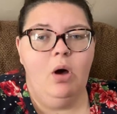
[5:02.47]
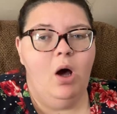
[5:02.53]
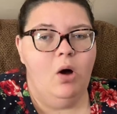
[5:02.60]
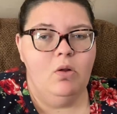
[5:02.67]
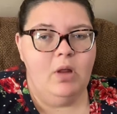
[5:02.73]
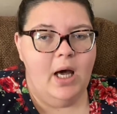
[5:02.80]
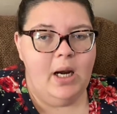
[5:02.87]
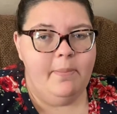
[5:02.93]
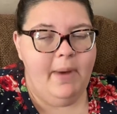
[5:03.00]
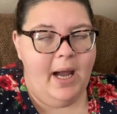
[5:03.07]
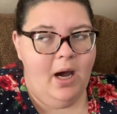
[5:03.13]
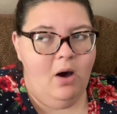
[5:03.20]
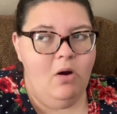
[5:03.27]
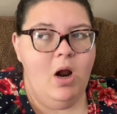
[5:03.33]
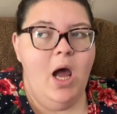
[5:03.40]
a whole lot
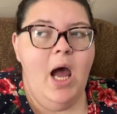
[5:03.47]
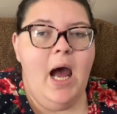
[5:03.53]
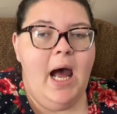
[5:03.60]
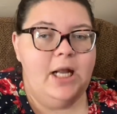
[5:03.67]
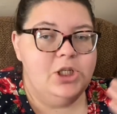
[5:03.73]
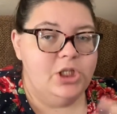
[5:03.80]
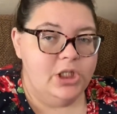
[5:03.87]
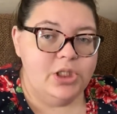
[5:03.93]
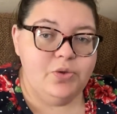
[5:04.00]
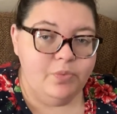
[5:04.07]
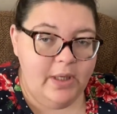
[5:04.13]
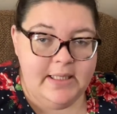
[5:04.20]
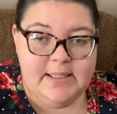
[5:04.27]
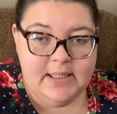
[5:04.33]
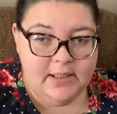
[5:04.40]
about. I just
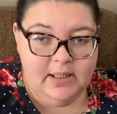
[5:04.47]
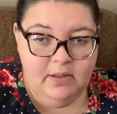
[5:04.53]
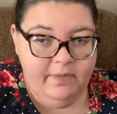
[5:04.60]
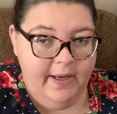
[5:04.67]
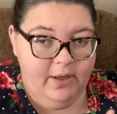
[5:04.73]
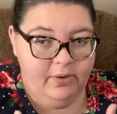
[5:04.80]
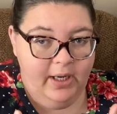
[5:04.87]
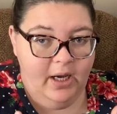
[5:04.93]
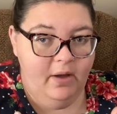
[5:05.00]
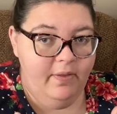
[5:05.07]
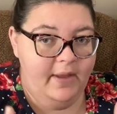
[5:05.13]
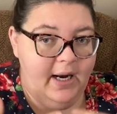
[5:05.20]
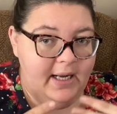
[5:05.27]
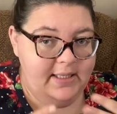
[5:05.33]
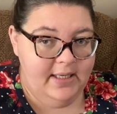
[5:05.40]
recently found out
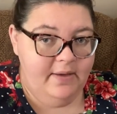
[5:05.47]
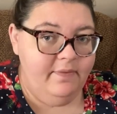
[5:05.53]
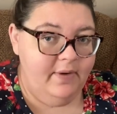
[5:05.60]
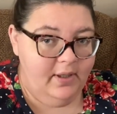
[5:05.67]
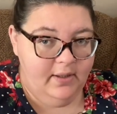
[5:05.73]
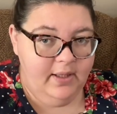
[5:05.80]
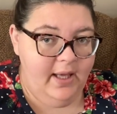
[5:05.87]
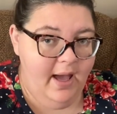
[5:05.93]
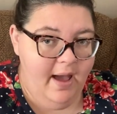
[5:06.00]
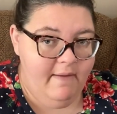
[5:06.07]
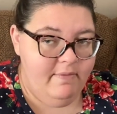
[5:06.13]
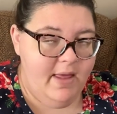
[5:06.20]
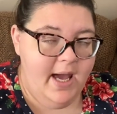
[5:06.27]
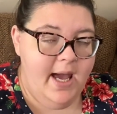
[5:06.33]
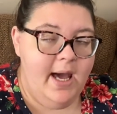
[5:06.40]
that I definitely
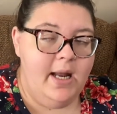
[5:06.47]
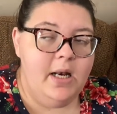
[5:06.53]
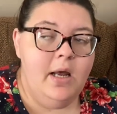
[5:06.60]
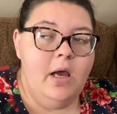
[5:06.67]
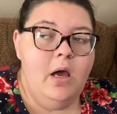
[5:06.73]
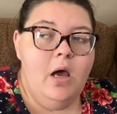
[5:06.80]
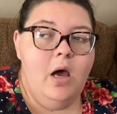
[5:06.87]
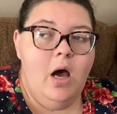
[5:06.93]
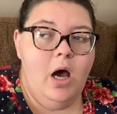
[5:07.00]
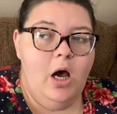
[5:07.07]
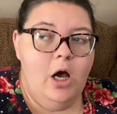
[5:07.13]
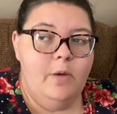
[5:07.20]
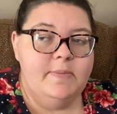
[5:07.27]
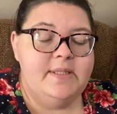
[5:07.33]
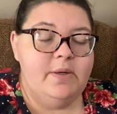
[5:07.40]
have that.
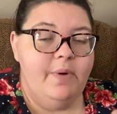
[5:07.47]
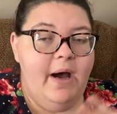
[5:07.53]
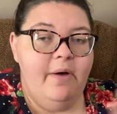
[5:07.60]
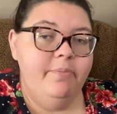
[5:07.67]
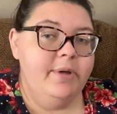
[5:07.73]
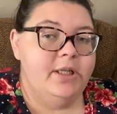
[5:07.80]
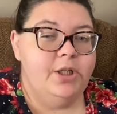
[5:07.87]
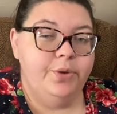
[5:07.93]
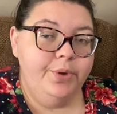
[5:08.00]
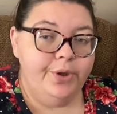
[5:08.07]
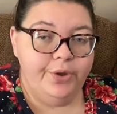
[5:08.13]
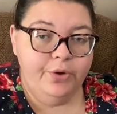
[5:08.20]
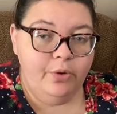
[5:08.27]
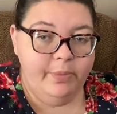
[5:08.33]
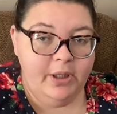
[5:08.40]
So I've been doing
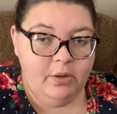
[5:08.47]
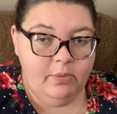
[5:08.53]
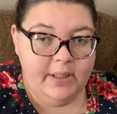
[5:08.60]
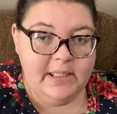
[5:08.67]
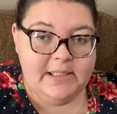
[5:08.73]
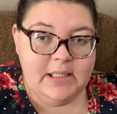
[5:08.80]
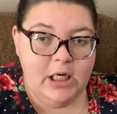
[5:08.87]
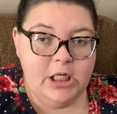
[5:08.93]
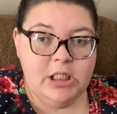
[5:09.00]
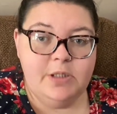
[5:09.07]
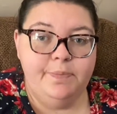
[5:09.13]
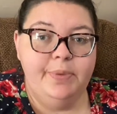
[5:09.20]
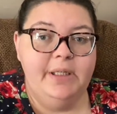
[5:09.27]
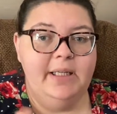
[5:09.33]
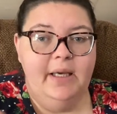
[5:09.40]
a little bit of
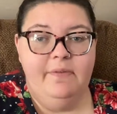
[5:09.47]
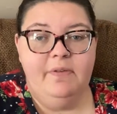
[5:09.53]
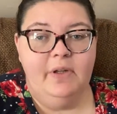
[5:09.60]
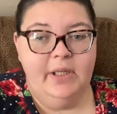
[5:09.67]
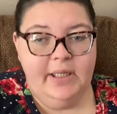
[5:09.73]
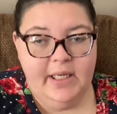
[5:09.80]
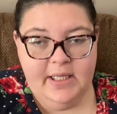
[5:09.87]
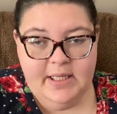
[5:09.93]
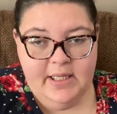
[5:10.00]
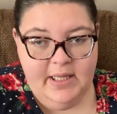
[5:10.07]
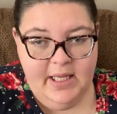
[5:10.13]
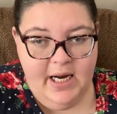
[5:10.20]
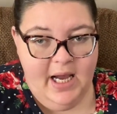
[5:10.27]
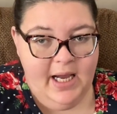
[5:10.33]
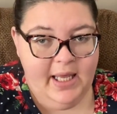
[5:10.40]
research, but definitely nothing
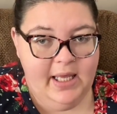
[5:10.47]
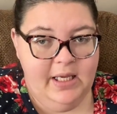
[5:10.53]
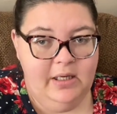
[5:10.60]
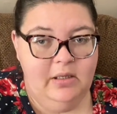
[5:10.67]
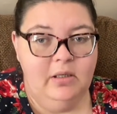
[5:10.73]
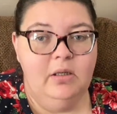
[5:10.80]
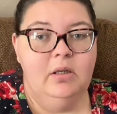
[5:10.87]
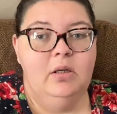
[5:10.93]
that I can